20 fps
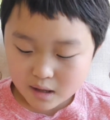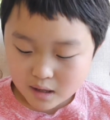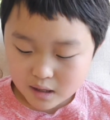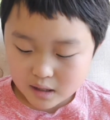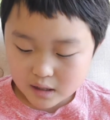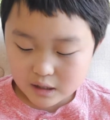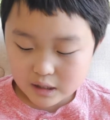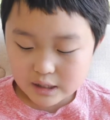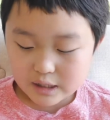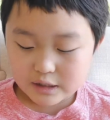
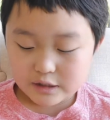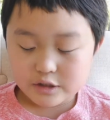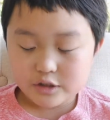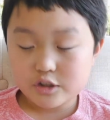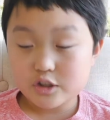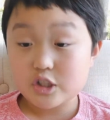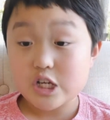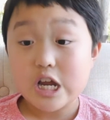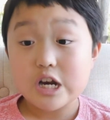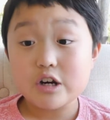is
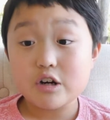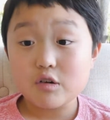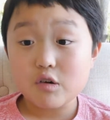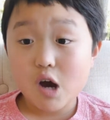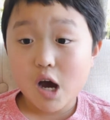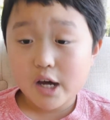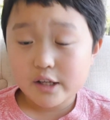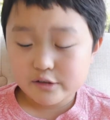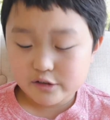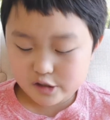
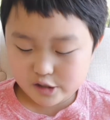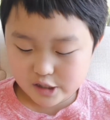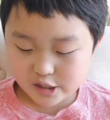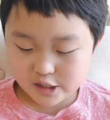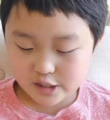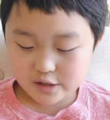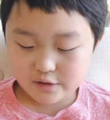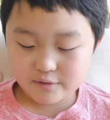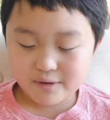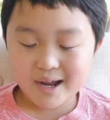
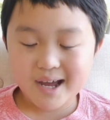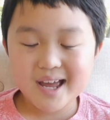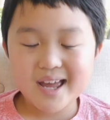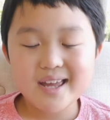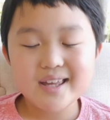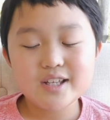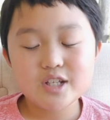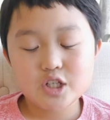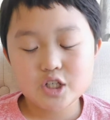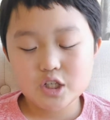generosity,
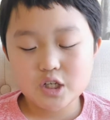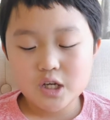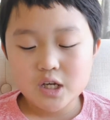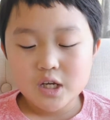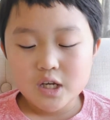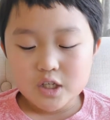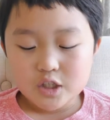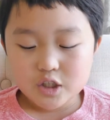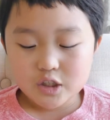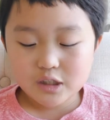right? She
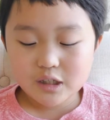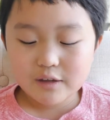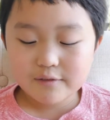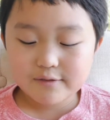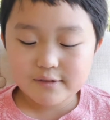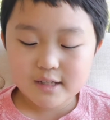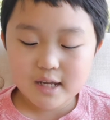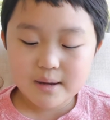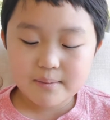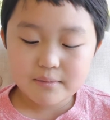
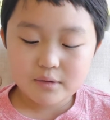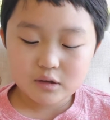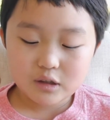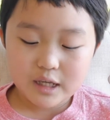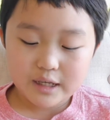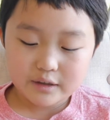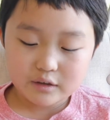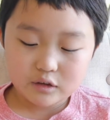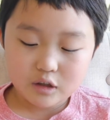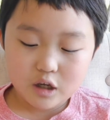gives them
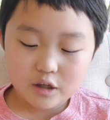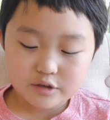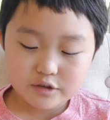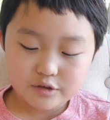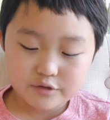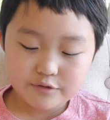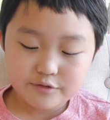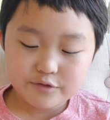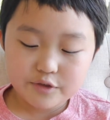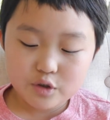like lots
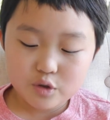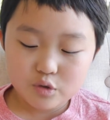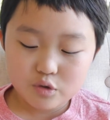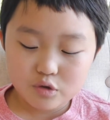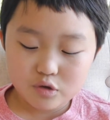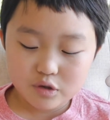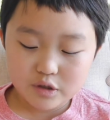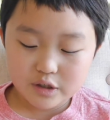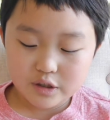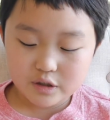of
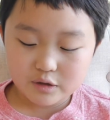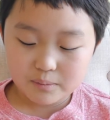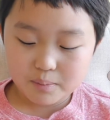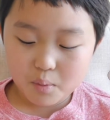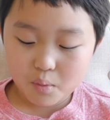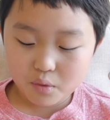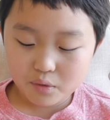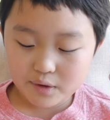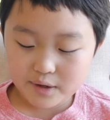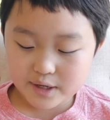food, you know,
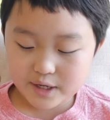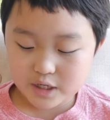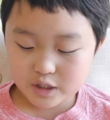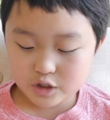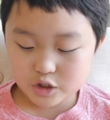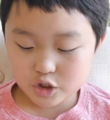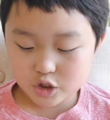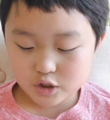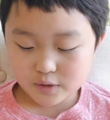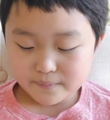
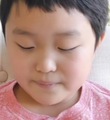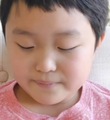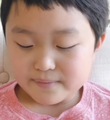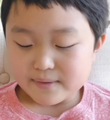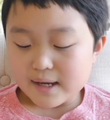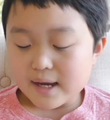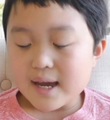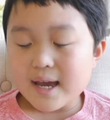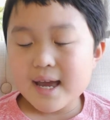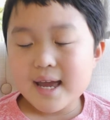porridge.
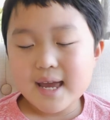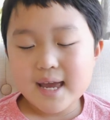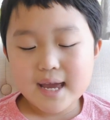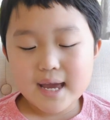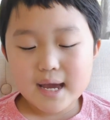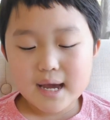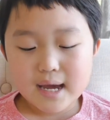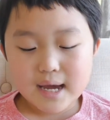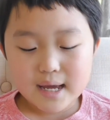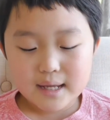
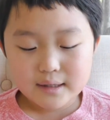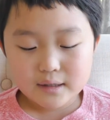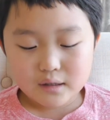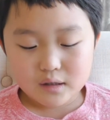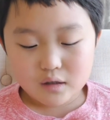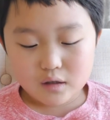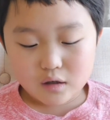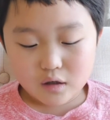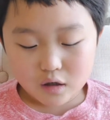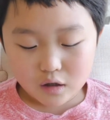And
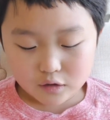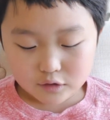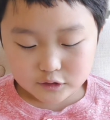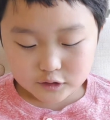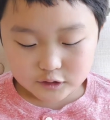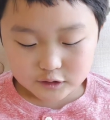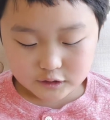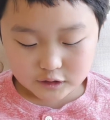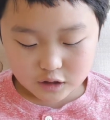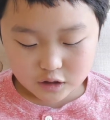
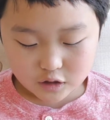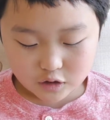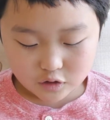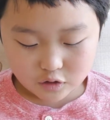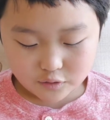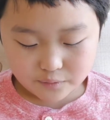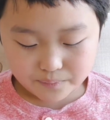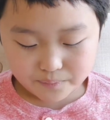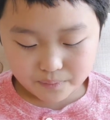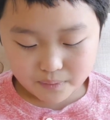
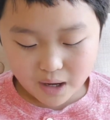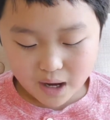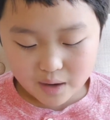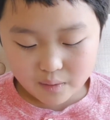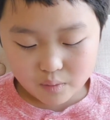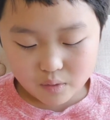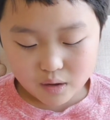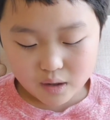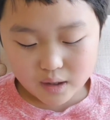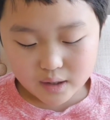also, I
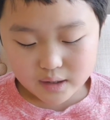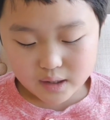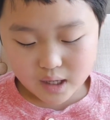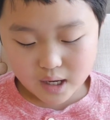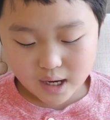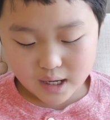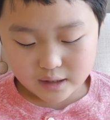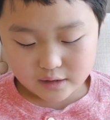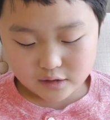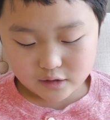wanted to
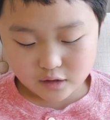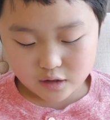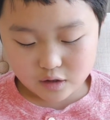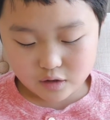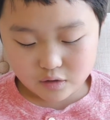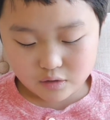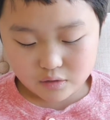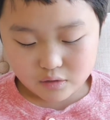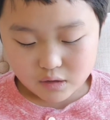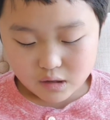ask
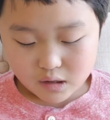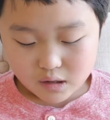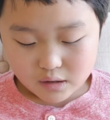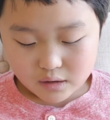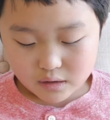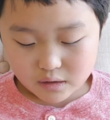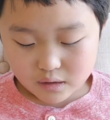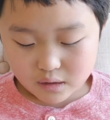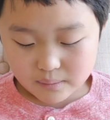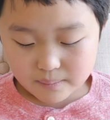you
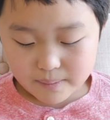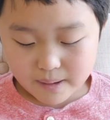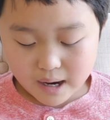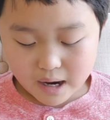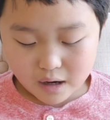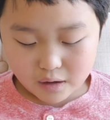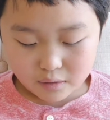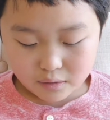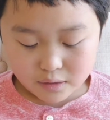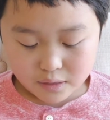
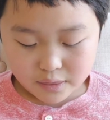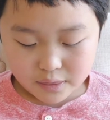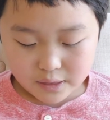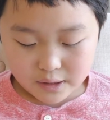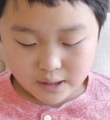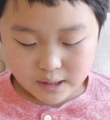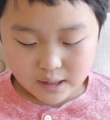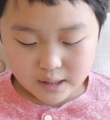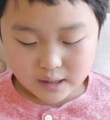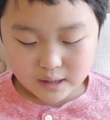about
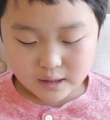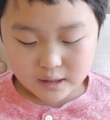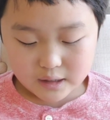the,